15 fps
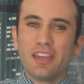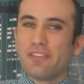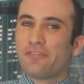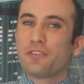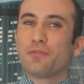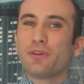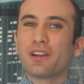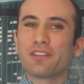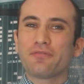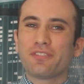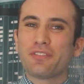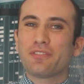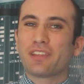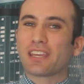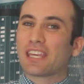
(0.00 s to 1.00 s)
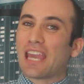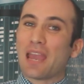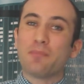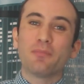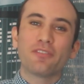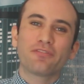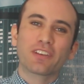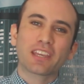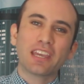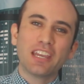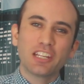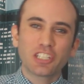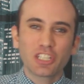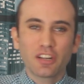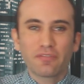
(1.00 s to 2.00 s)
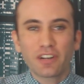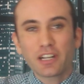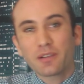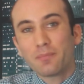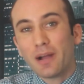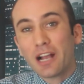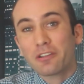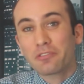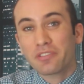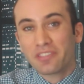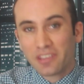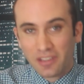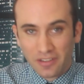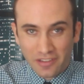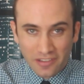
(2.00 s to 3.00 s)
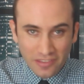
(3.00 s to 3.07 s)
If you want to view the gamification of our democracy and